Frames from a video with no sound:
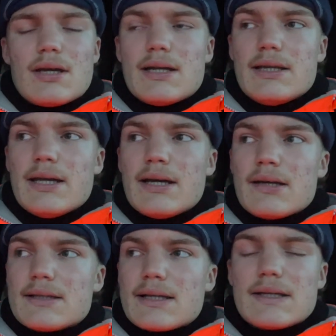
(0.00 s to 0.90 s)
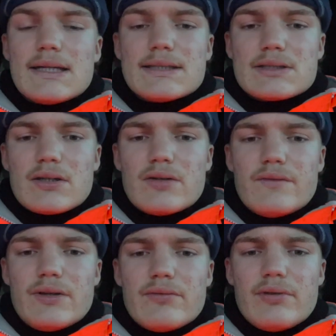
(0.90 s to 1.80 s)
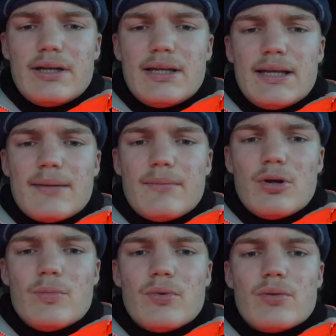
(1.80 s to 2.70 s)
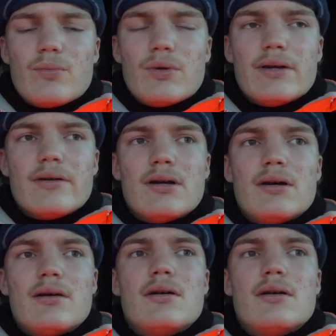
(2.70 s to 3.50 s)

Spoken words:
yeah, that's kind of it really at the moment. We're